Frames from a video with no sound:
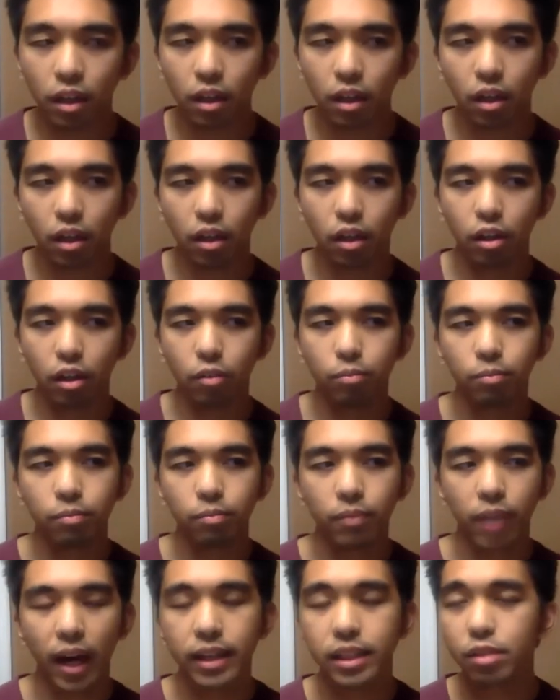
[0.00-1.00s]

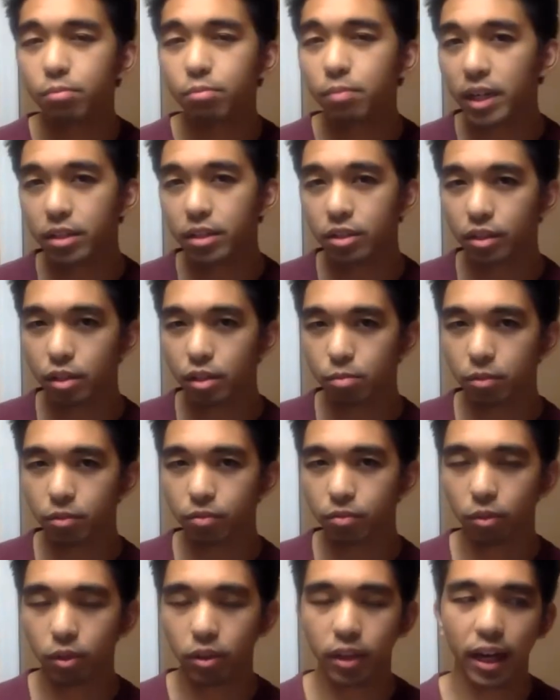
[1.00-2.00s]
I didn't mention this
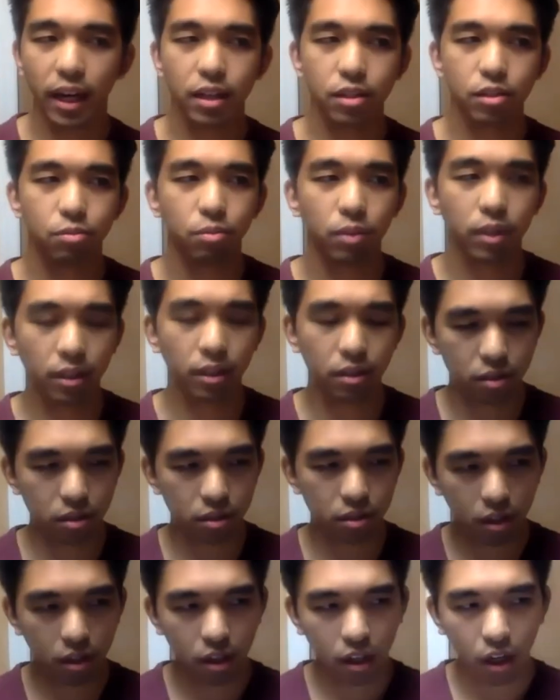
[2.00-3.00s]
before you asked what
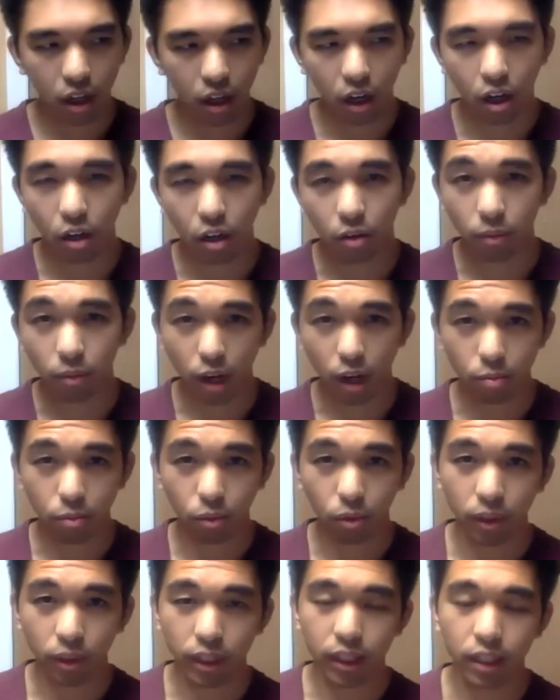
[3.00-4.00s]
else I
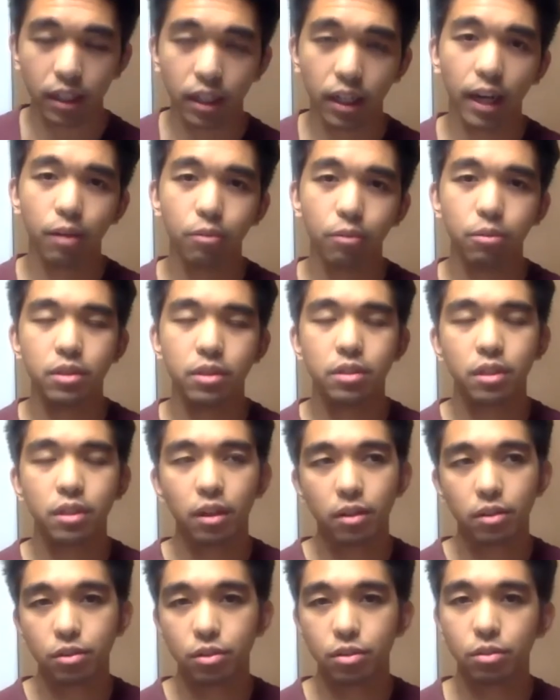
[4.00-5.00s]
put in. I was
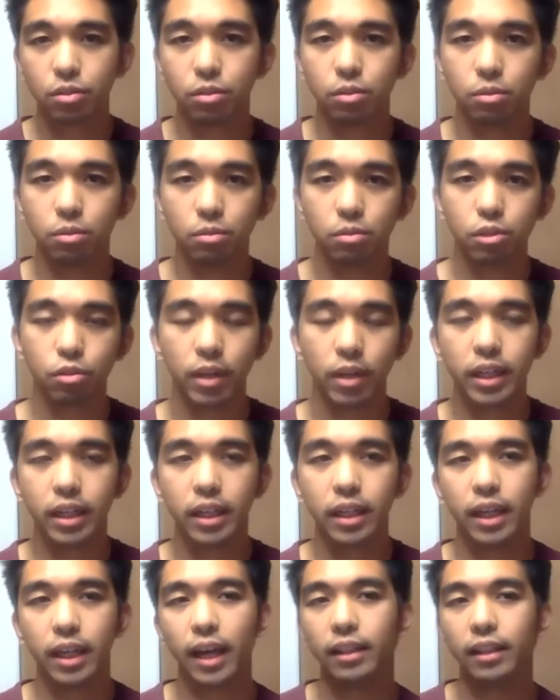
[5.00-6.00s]
also
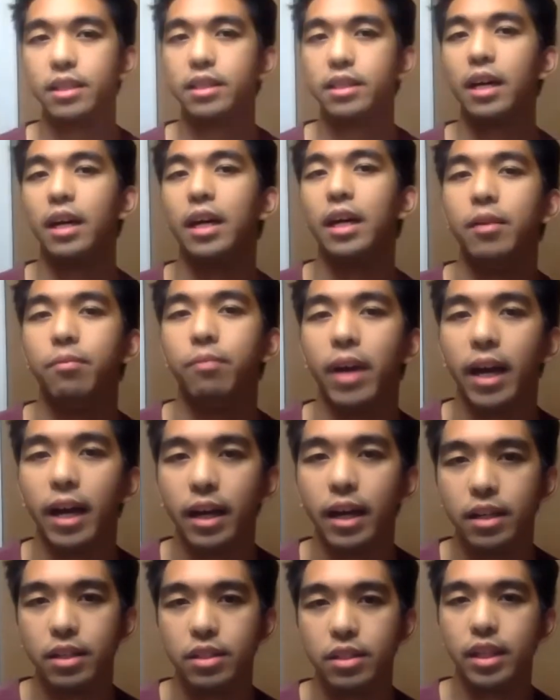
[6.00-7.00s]
training at the time
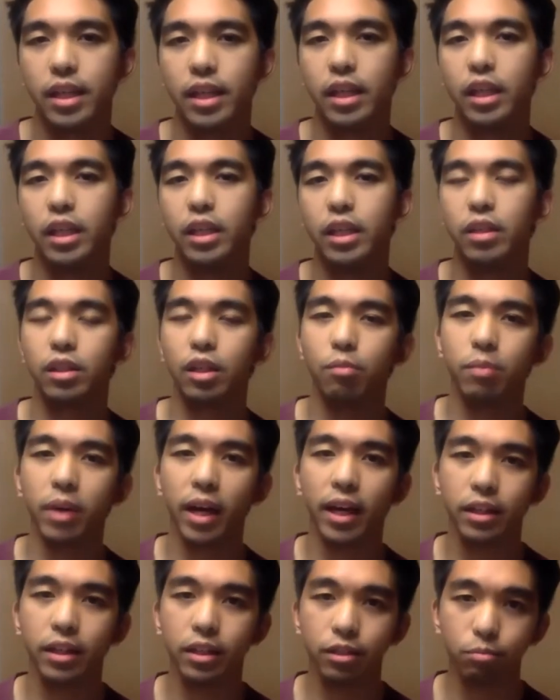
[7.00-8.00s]
as a
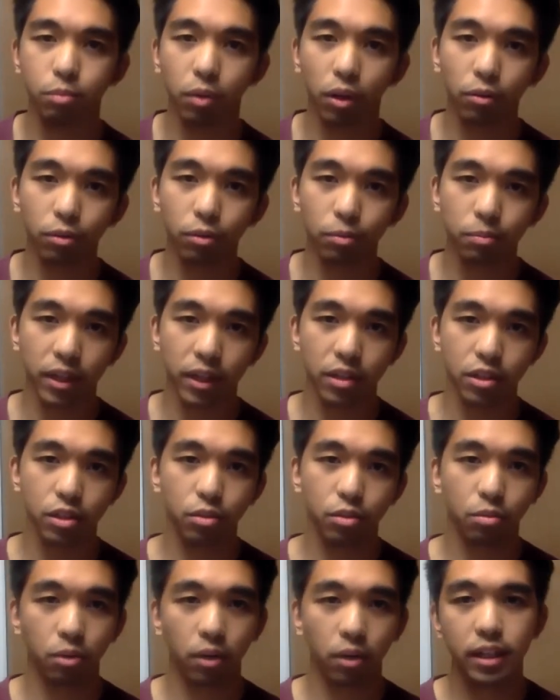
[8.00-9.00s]
competitive ballroom
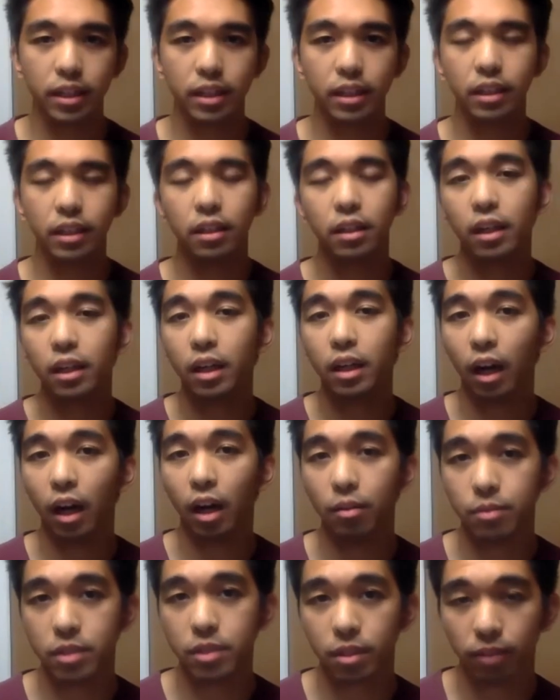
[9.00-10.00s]
dancer where I did
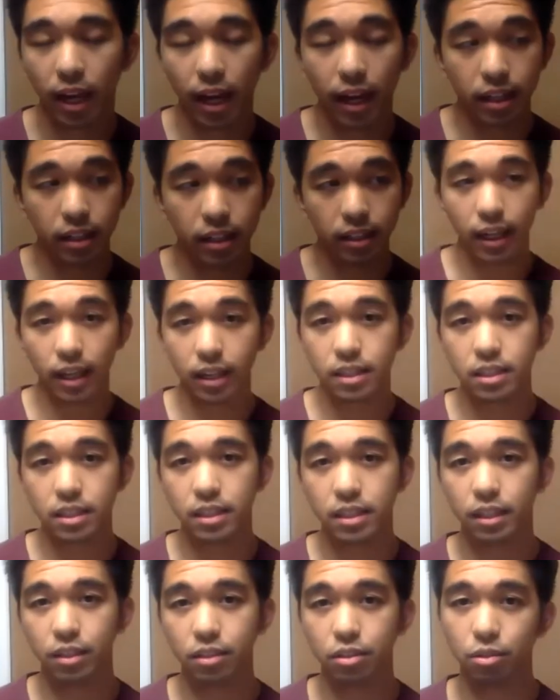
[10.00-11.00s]
some Latin
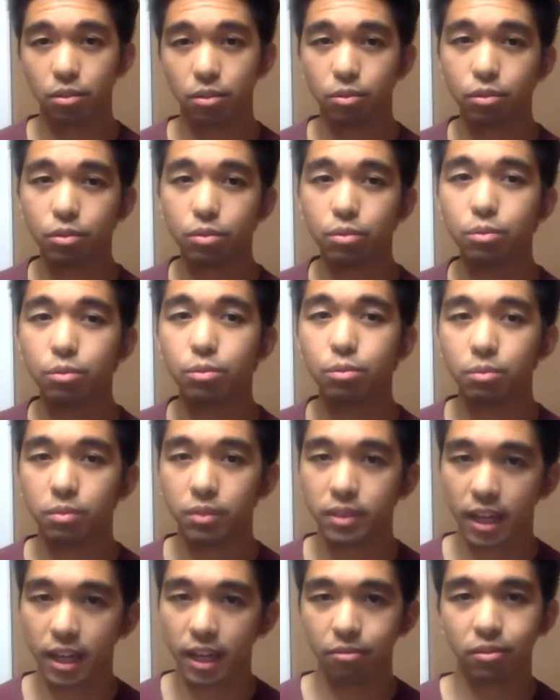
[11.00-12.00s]
dancing. So you
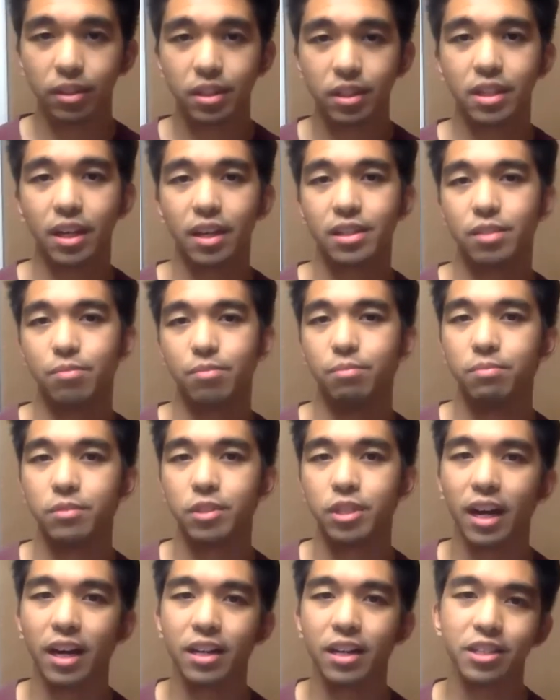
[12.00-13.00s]
definitely saw some
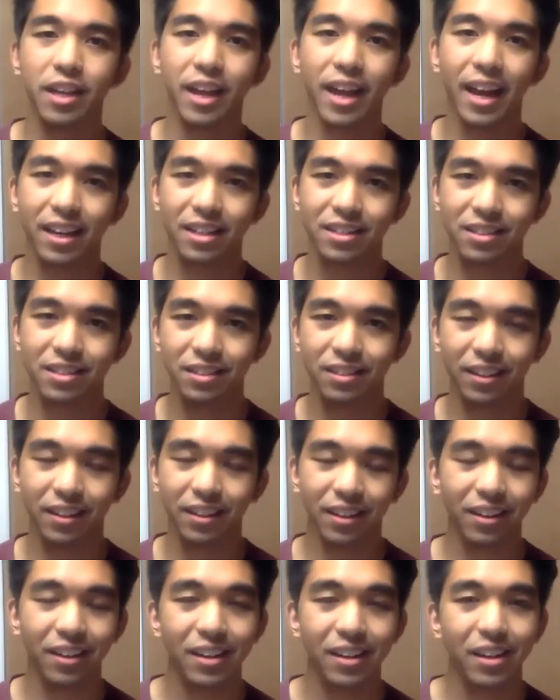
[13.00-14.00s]
cha-cha action in
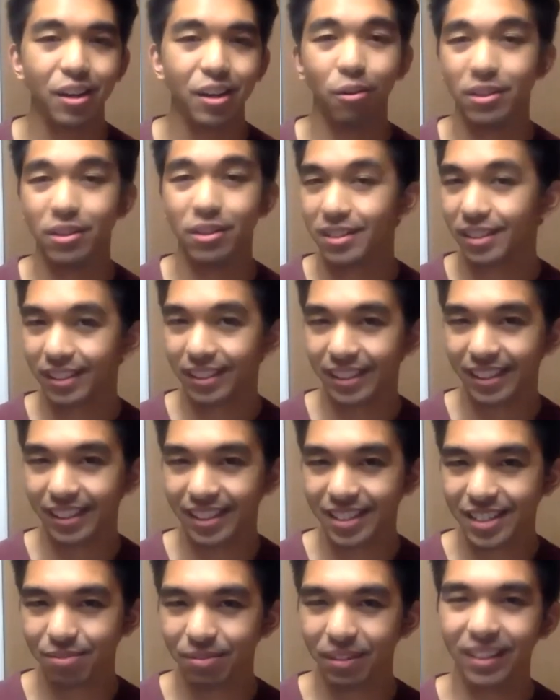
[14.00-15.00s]
there. Wasn't the
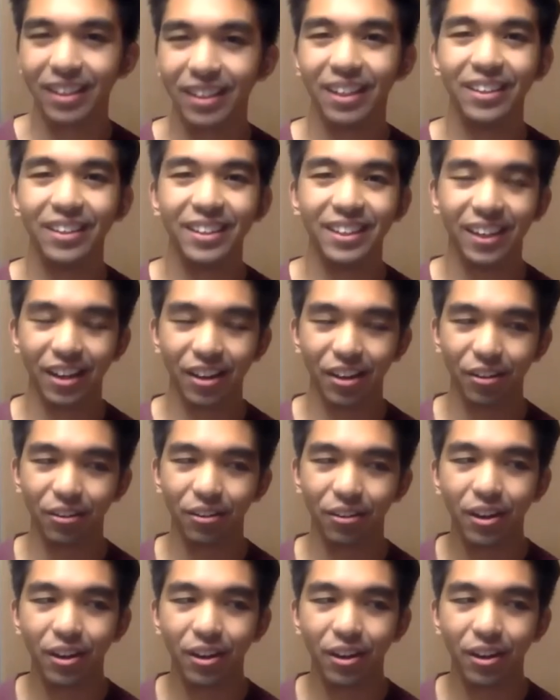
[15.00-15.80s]
cleanest, but there you go.